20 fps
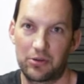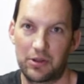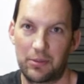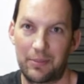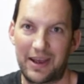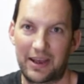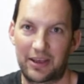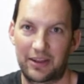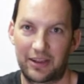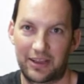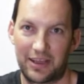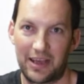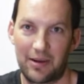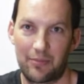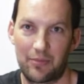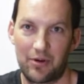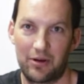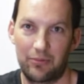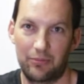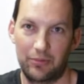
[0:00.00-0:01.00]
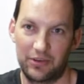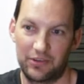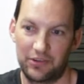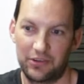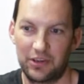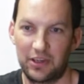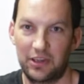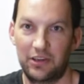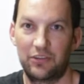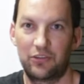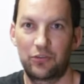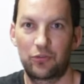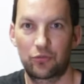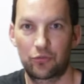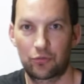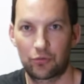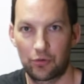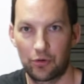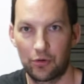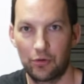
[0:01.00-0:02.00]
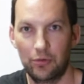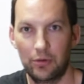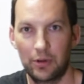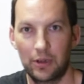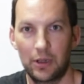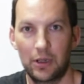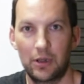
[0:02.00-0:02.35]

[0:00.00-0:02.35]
on the back of the camera, which is true.